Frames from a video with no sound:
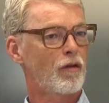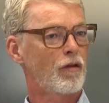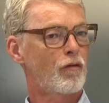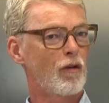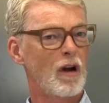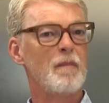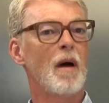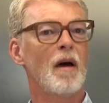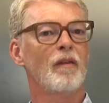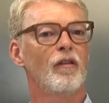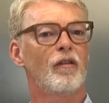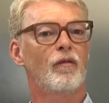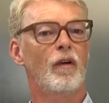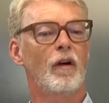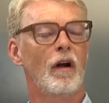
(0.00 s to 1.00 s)
3 months
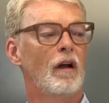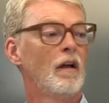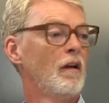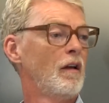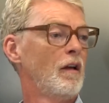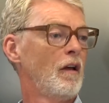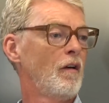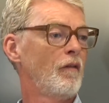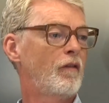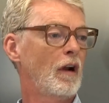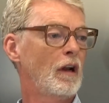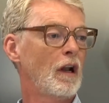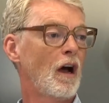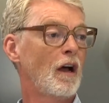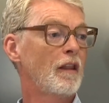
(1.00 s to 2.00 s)
for a
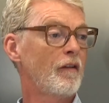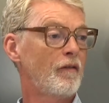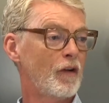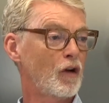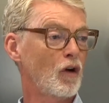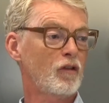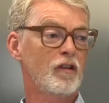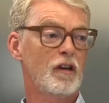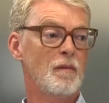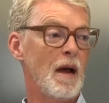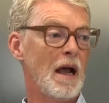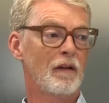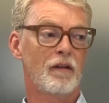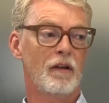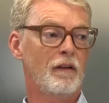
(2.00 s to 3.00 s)
light. They've forgotten
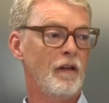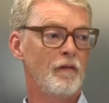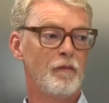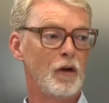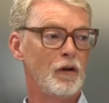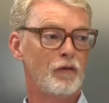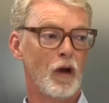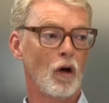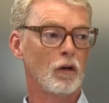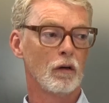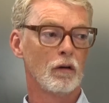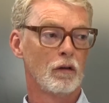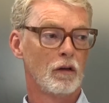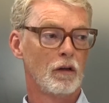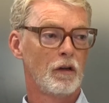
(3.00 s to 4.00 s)
about it, they've moved on.
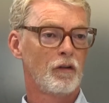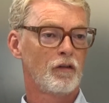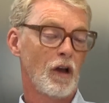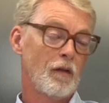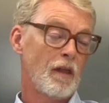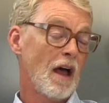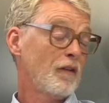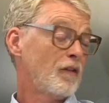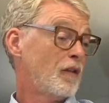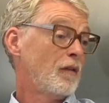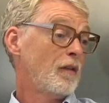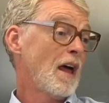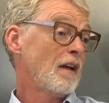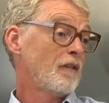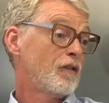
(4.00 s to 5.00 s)
So
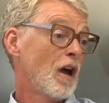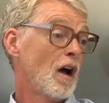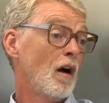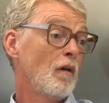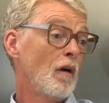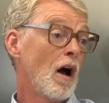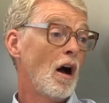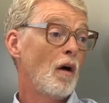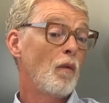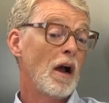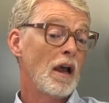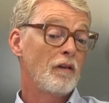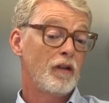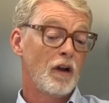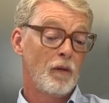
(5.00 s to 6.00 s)
that's our
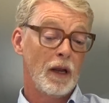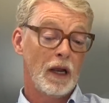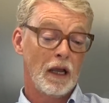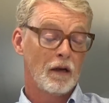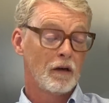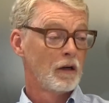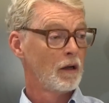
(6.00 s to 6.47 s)
way of doing it.